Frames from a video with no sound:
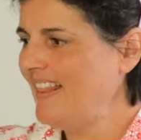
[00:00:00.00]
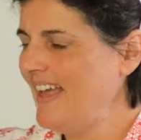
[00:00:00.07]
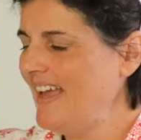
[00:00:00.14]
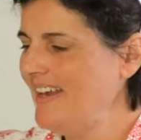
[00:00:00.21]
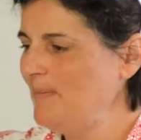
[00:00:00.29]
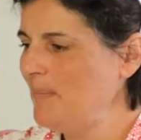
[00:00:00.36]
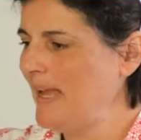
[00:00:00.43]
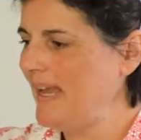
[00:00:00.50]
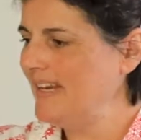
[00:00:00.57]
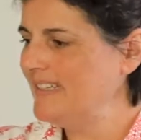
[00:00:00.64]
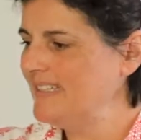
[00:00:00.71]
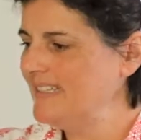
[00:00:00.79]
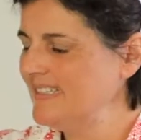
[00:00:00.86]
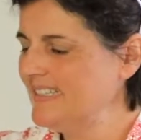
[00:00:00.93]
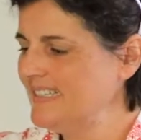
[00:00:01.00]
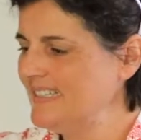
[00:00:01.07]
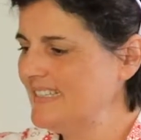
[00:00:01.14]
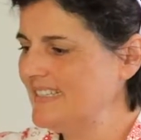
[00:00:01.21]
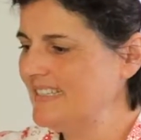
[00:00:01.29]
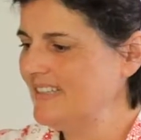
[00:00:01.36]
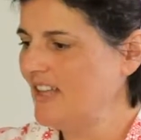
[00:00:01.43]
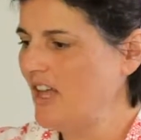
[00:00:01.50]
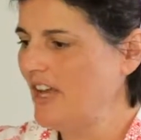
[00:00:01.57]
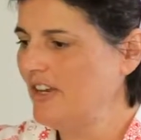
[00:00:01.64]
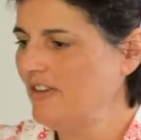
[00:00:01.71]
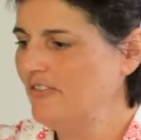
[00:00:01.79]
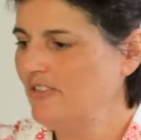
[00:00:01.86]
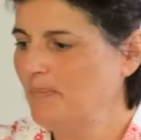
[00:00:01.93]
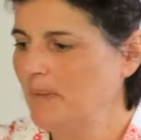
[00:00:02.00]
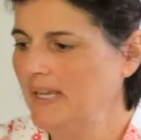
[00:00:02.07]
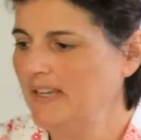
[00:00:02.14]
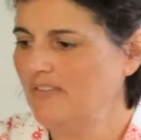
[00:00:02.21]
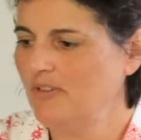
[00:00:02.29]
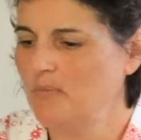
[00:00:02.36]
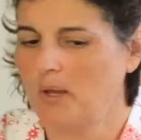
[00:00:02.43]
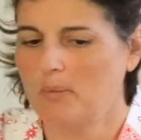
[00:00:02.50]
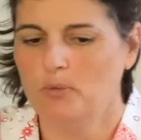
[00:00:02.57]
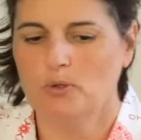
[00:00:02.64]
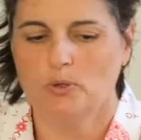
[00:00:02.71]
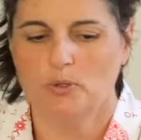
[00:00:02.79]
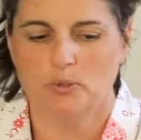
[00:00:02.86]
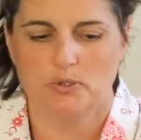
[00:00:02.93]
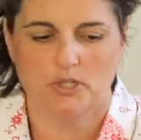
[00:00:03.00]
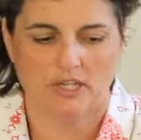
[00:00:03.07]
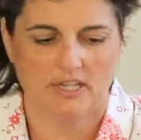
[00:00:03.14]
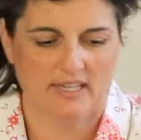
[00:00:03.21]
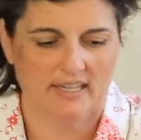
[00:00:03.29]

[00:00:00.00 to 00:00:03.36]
lady made this lino for me for my book launch,